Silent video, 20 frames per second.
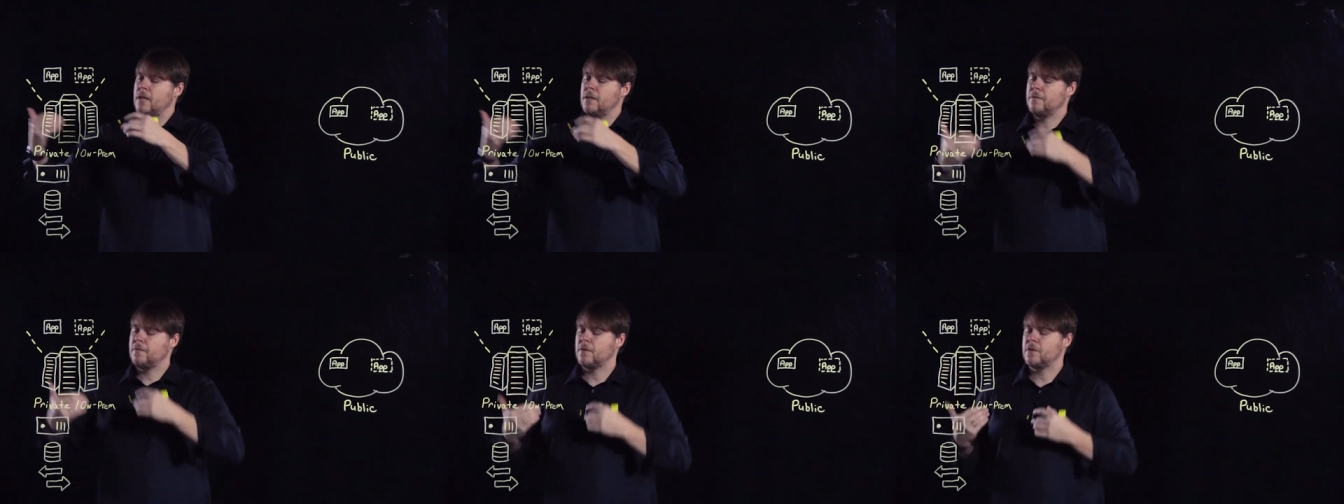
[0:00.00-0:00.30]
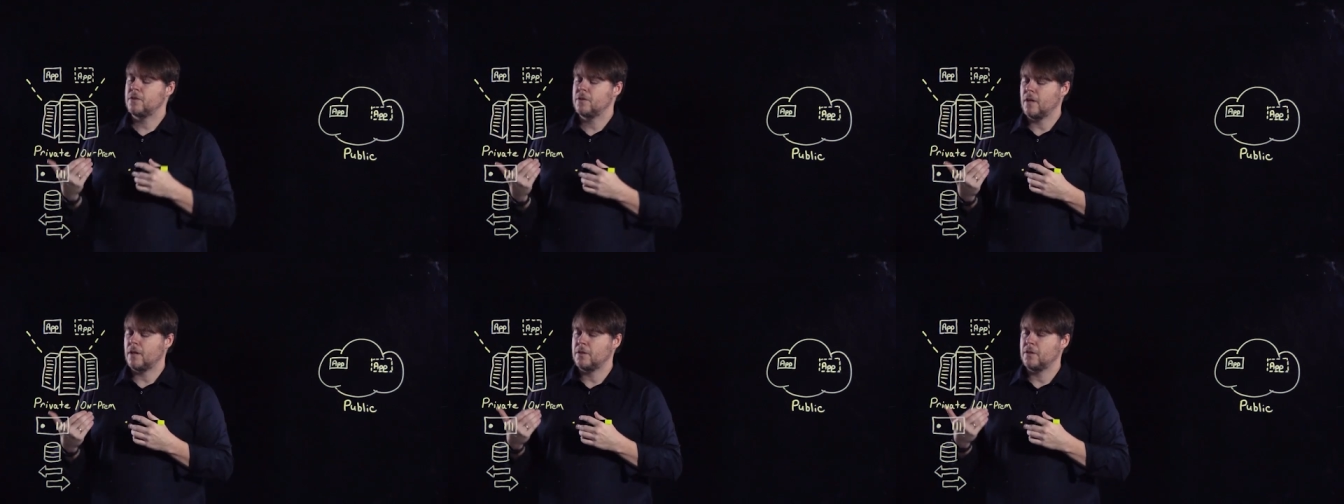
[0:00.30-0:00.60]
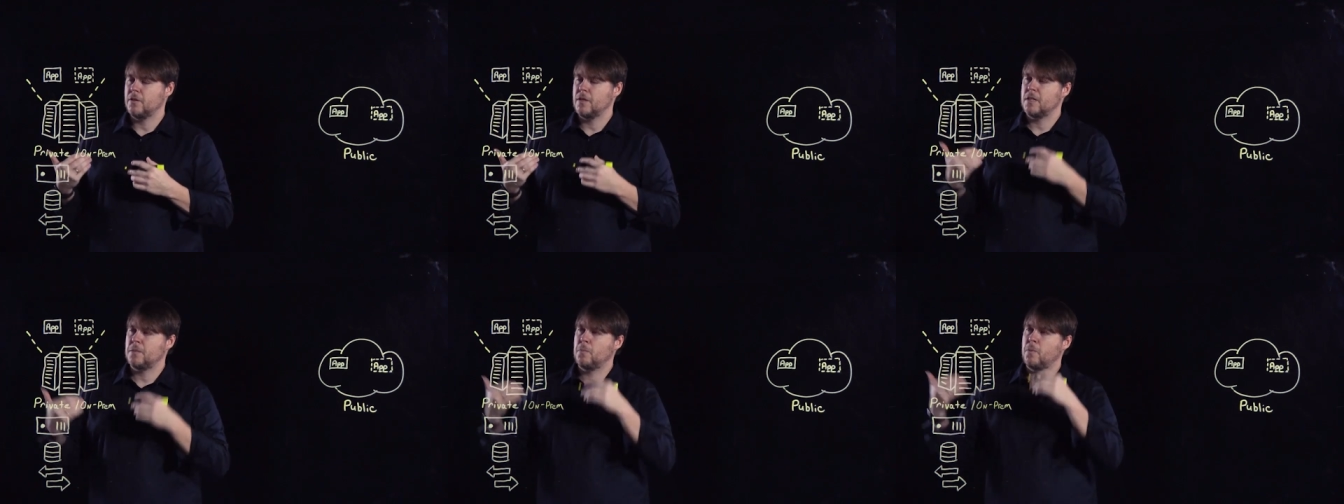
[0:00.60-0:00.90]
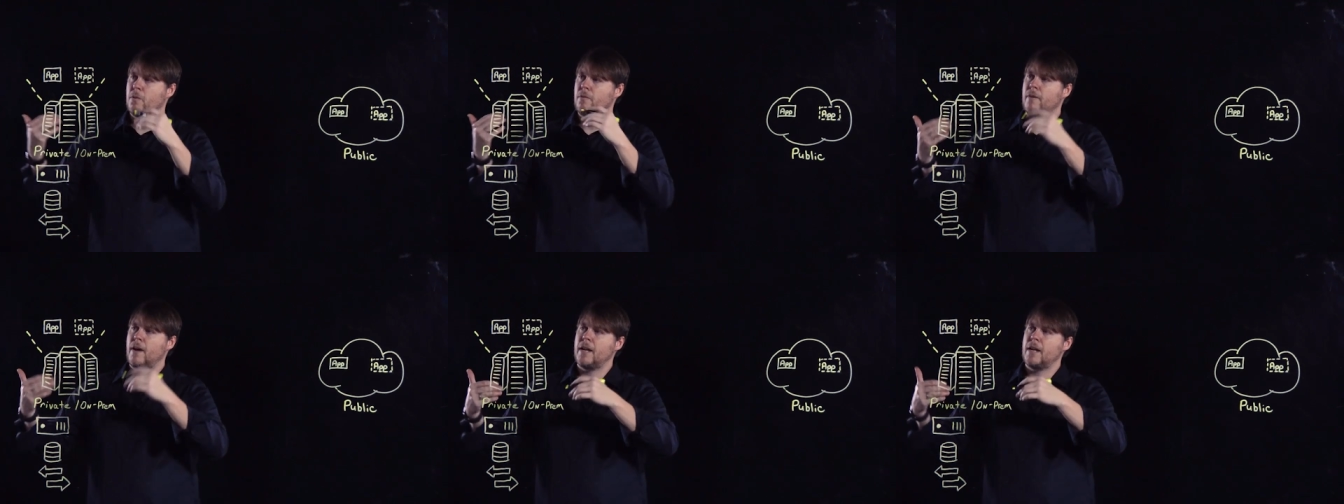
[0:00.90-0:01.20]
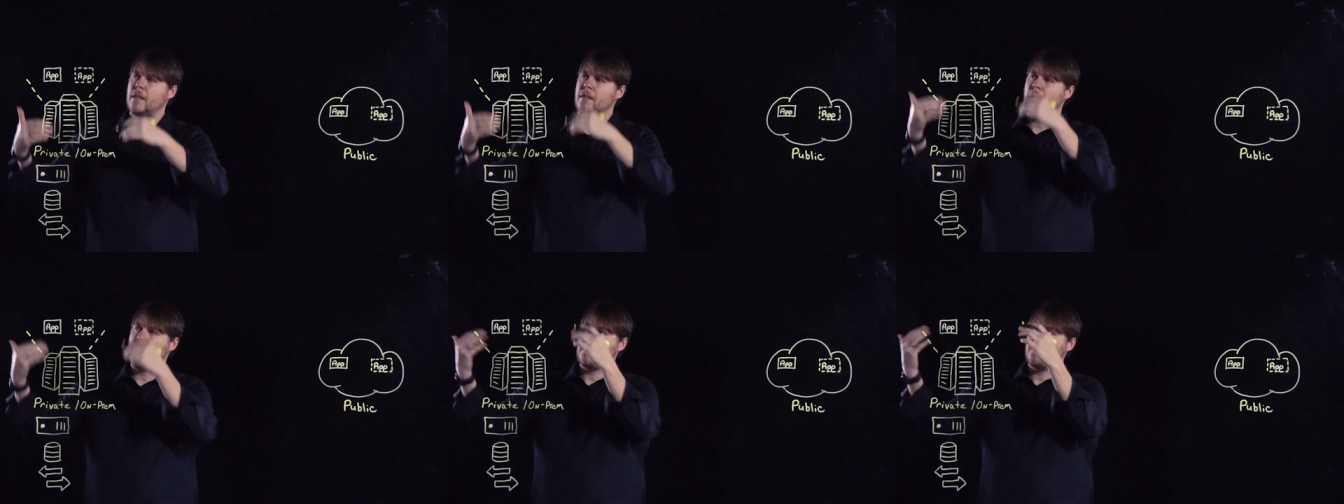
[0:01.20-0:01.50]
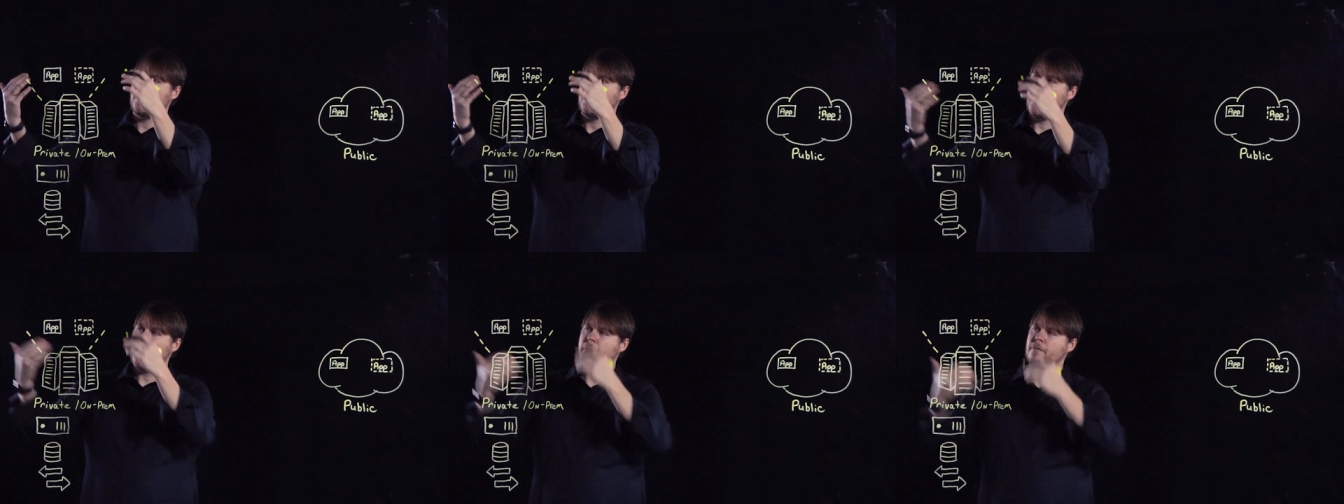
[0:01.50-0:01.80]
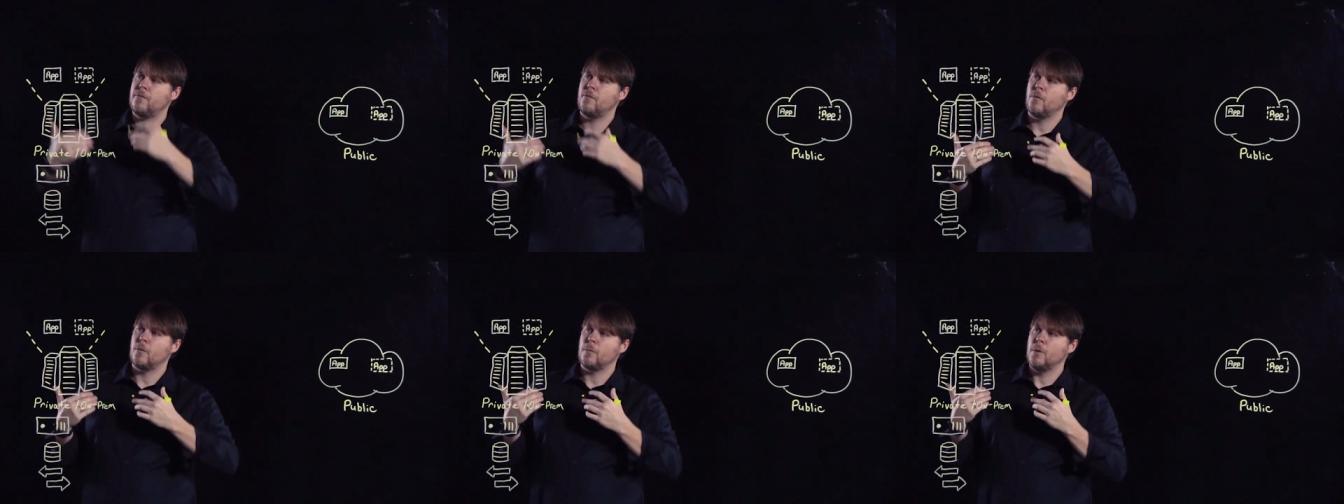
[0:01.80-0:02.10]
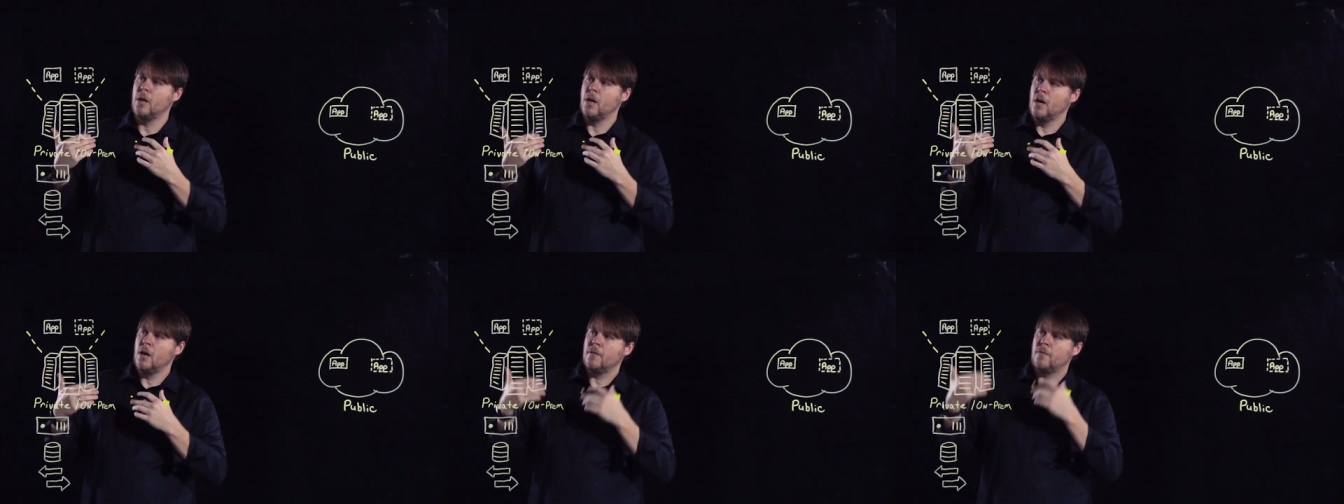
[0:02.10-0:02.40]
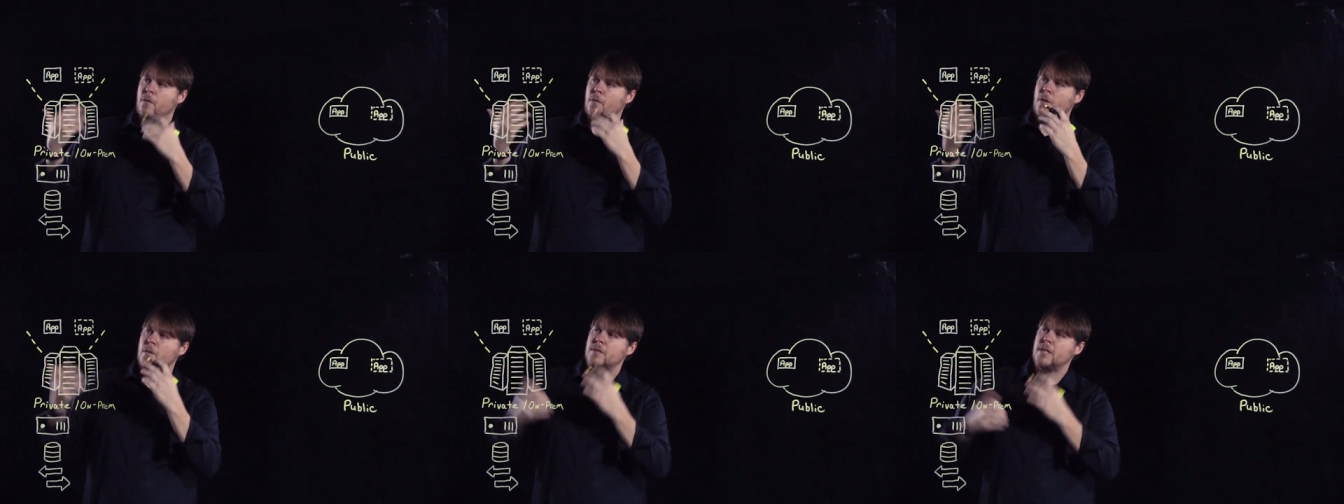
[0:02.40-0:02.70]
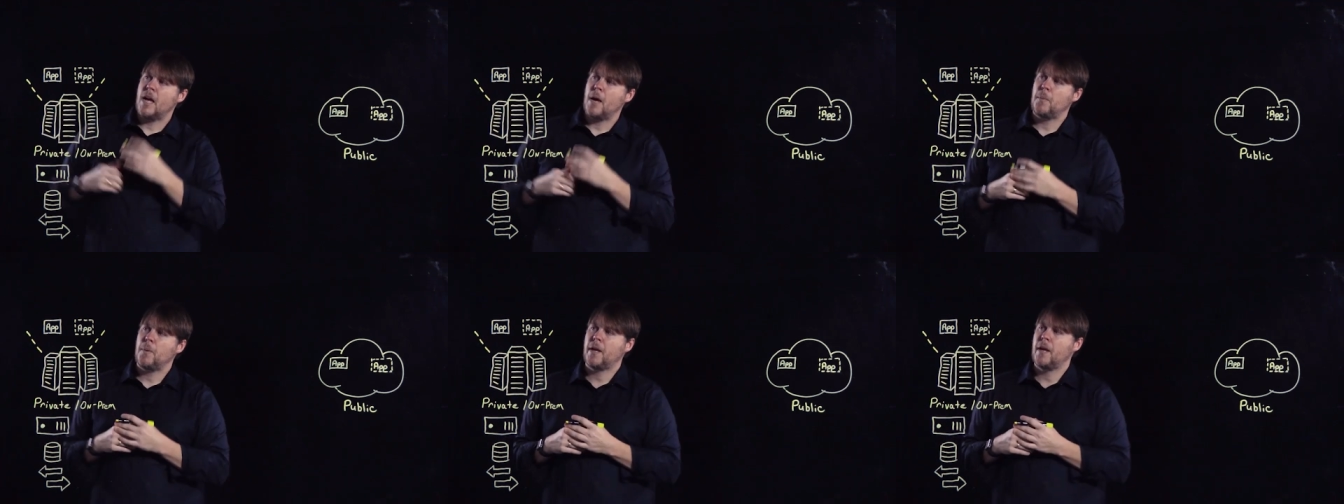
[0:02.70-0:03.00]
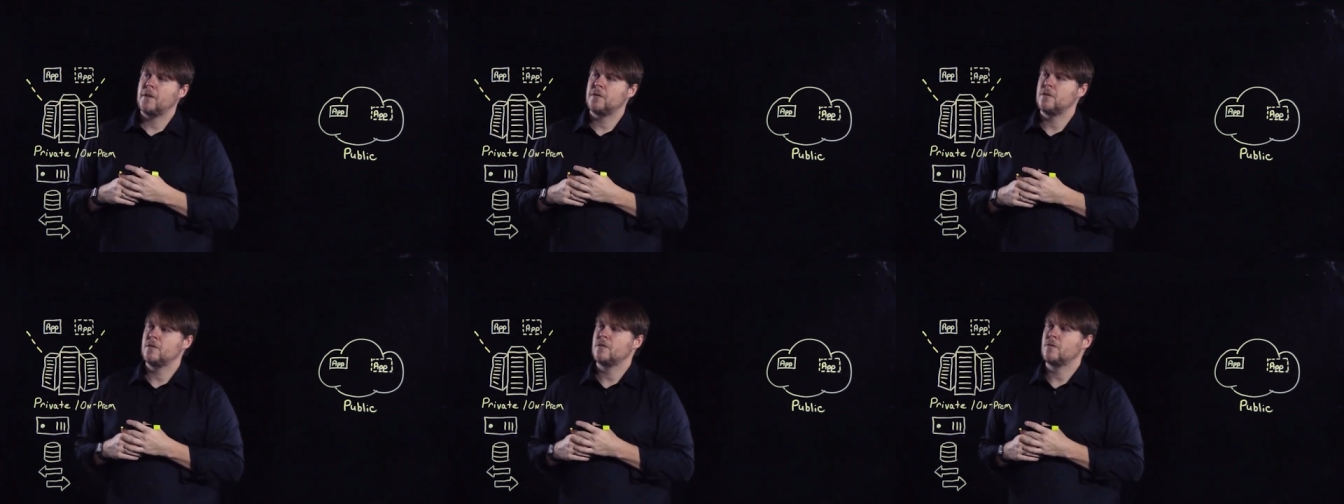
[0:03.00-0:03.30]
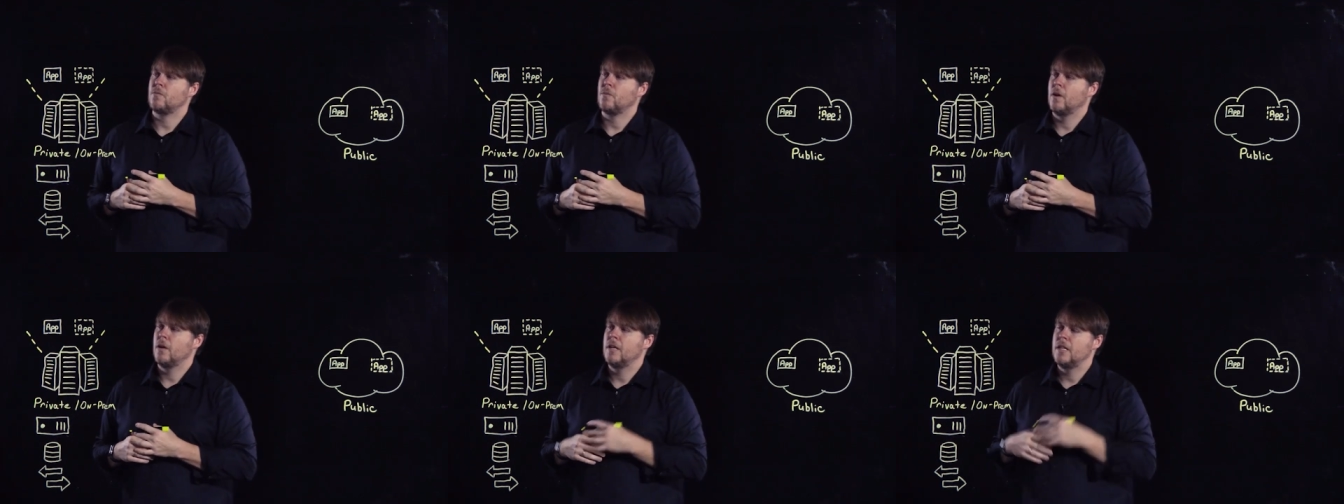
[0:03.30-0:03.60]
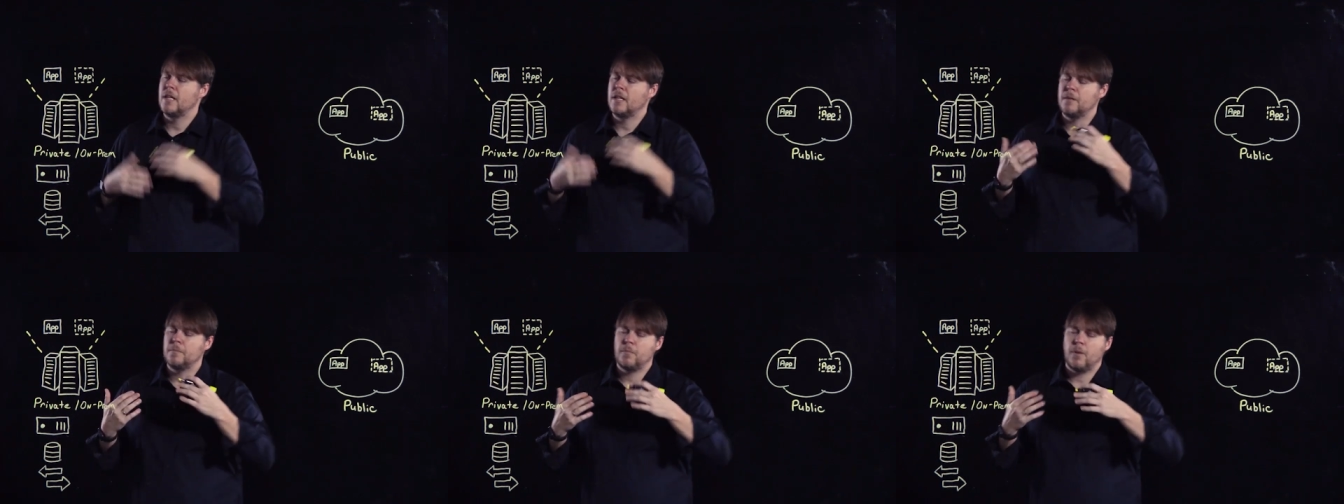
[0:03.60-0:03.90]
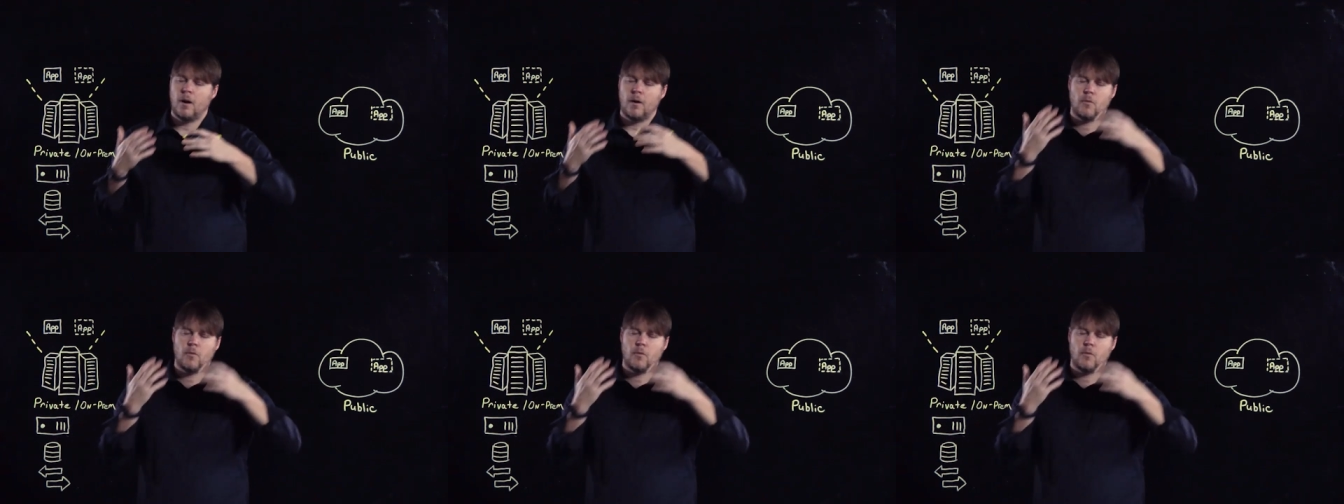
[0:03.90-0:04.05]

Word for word: infrastructure that's providing that platform for those applications to run and then,